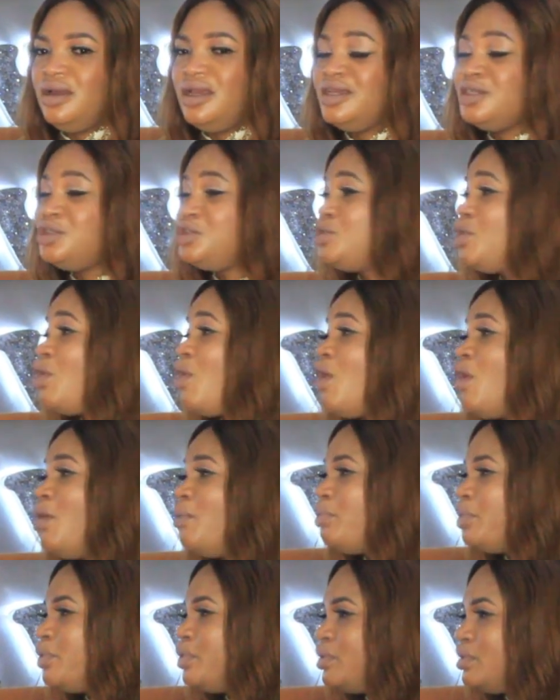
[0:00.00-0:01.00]
He's so
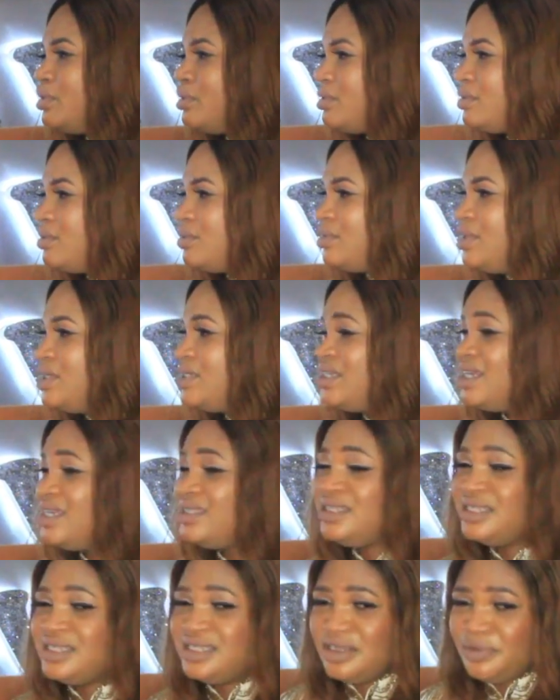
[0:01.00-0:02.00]
humble. He's a
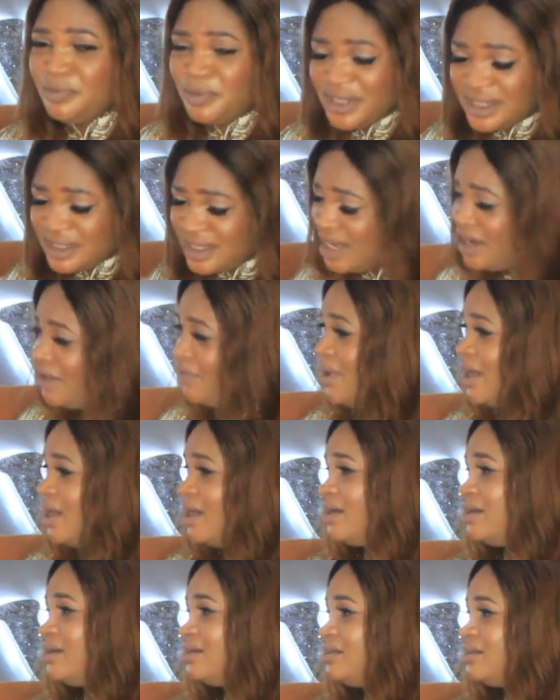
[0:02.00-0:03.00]

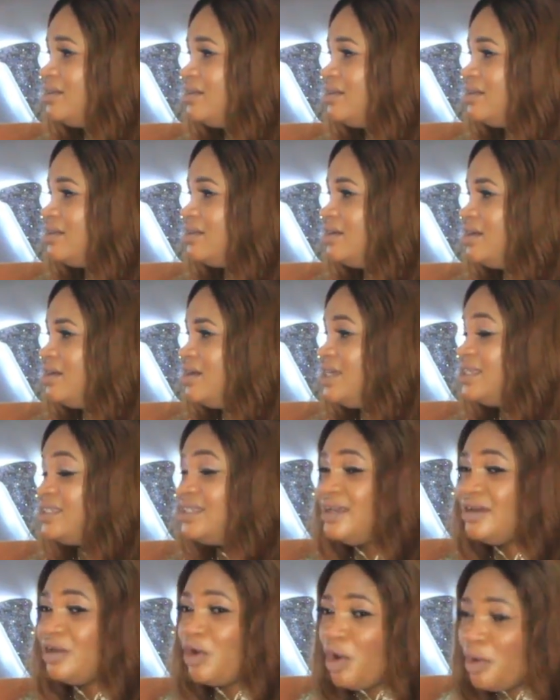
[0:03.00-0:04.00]
disciplinarian. He's
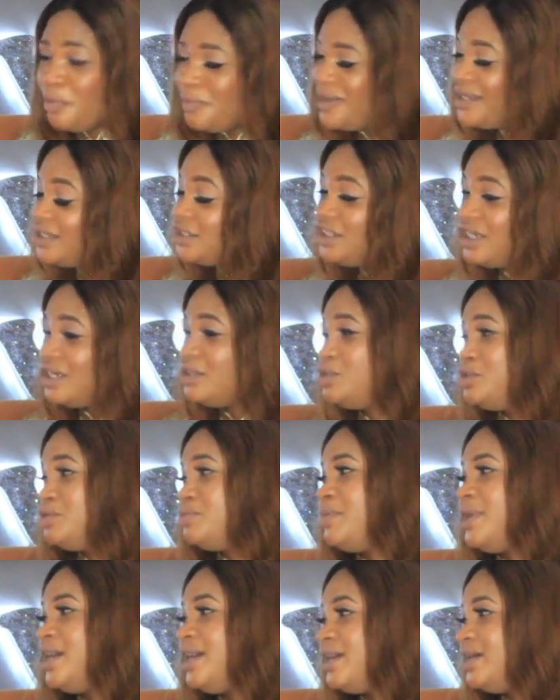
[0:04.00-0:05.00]
a complete
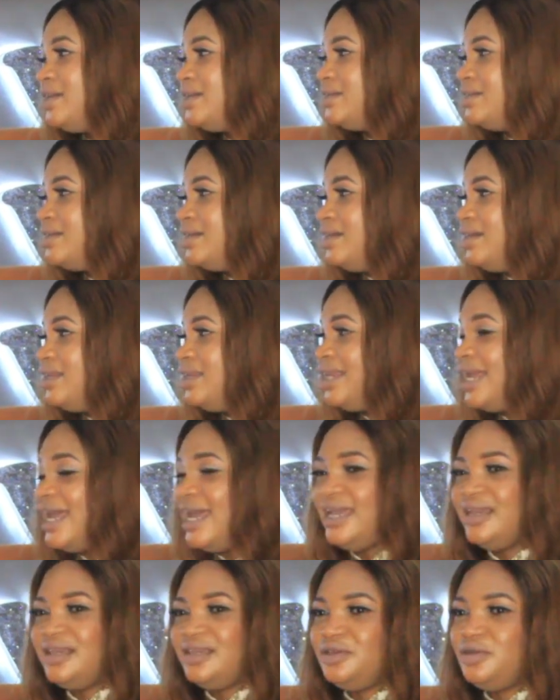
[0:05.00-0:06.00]
gentleman.
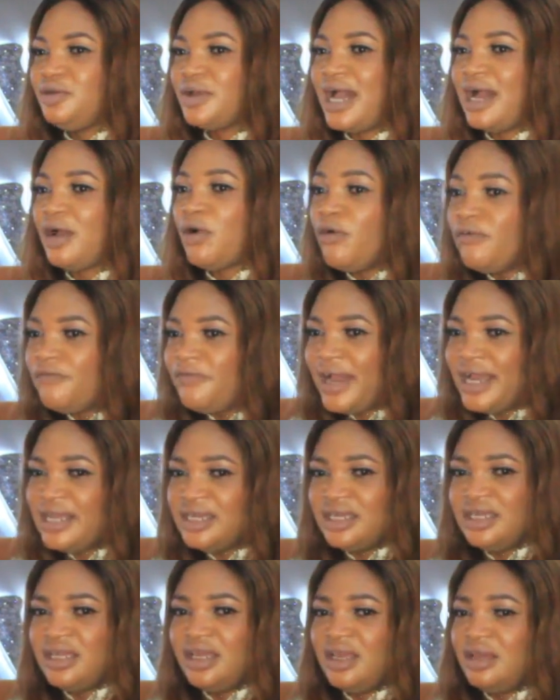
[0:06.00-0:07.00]
Like, you can confide
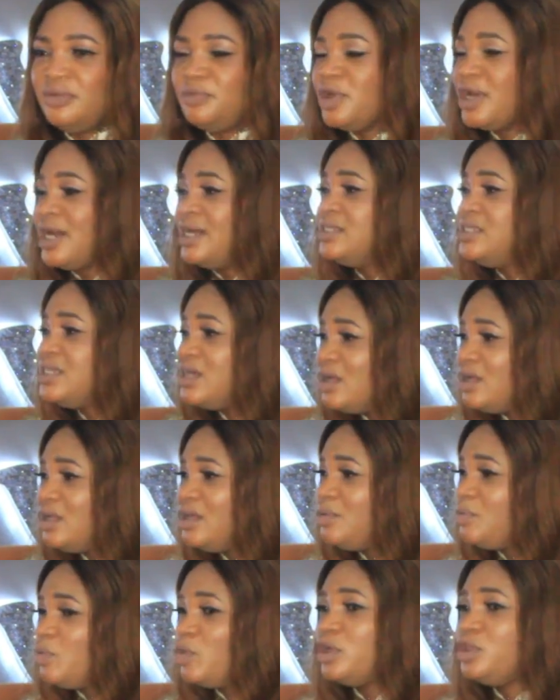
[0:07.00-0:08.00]
in him. You can tell
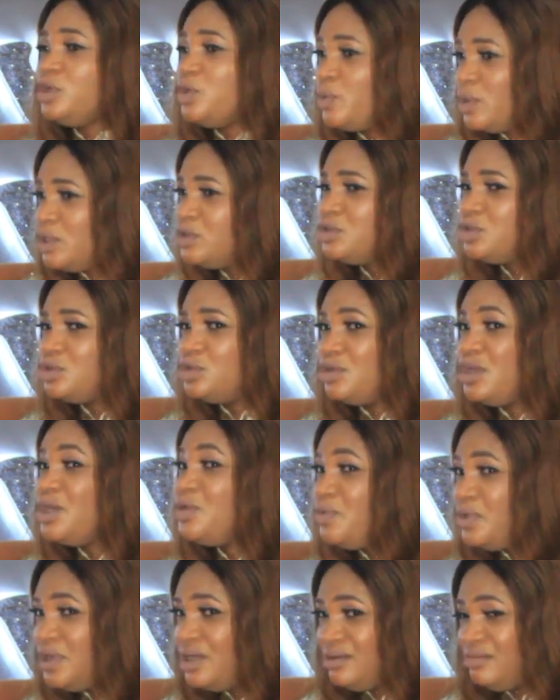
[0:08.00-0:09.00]
him what you want to do.
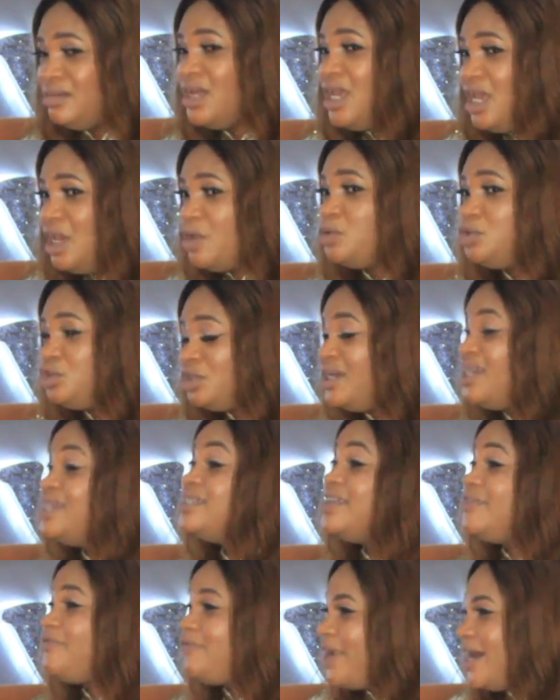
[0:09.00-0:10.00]

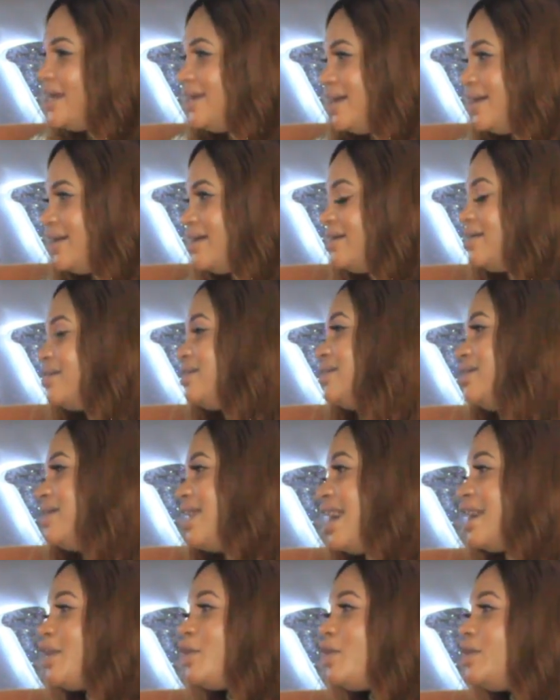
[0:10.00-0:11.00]
He's a father.
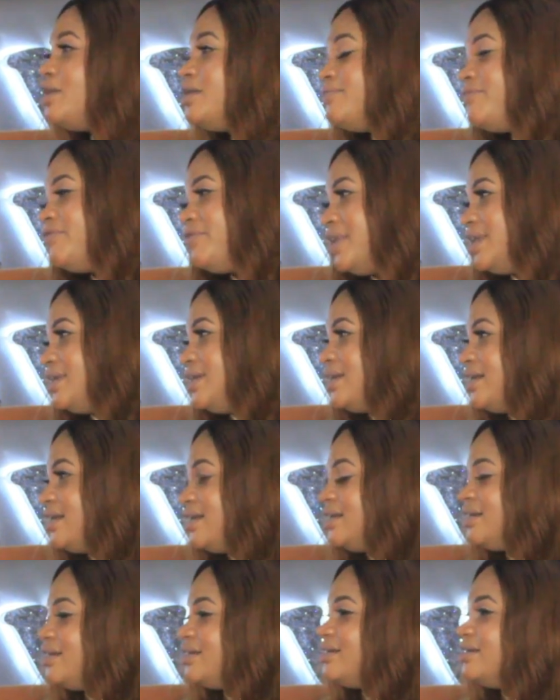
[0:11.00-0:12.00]
I call him father.
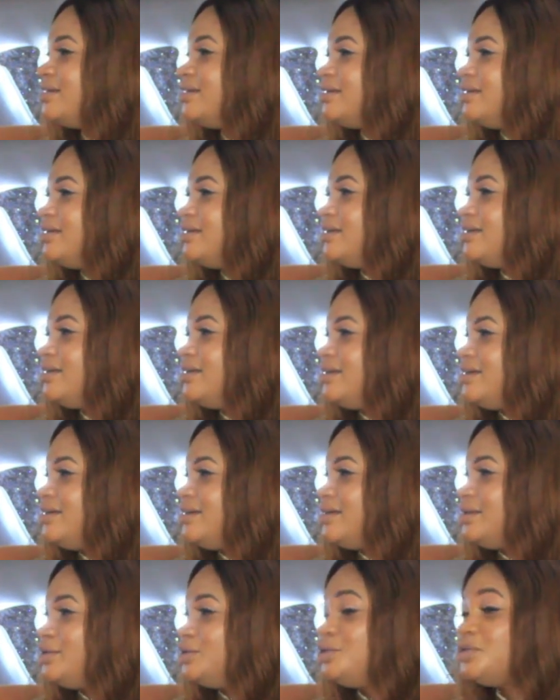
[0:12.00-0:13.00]

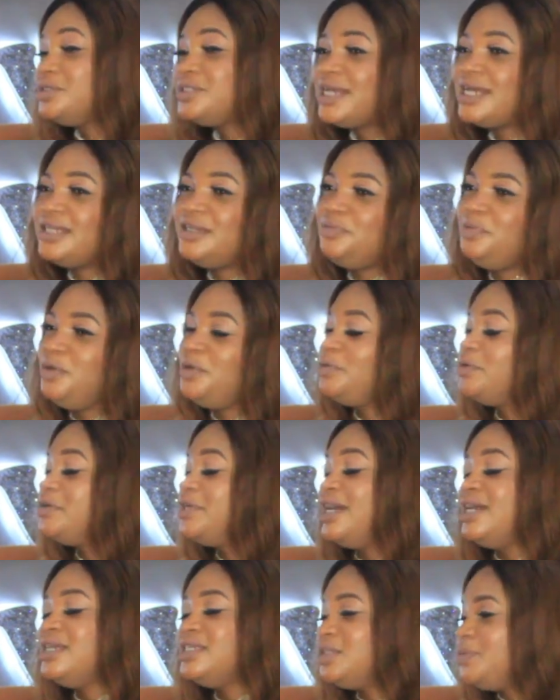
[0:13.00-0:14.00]
Those are the people
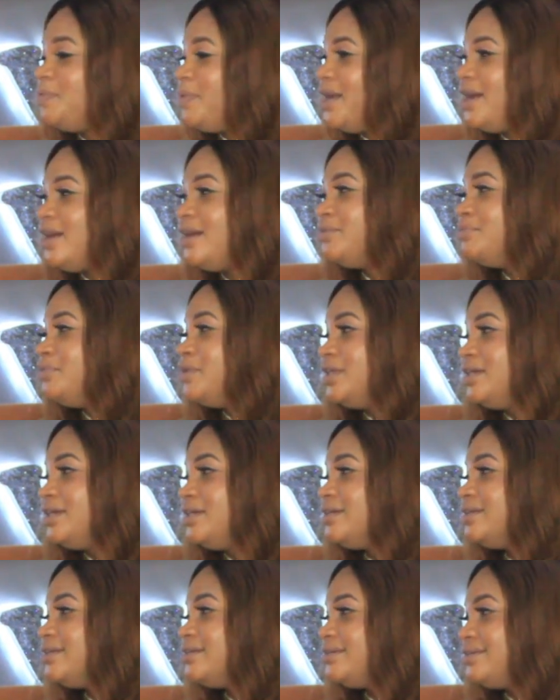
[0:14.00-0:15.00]
that inspire me.
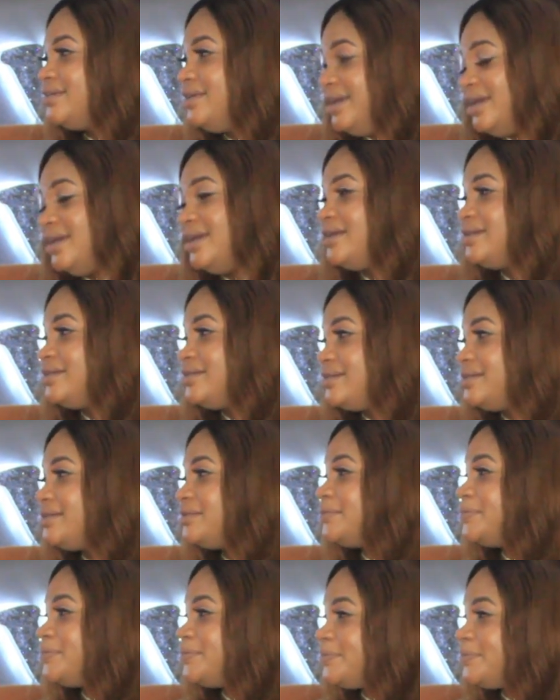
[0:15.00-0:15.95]
Yes.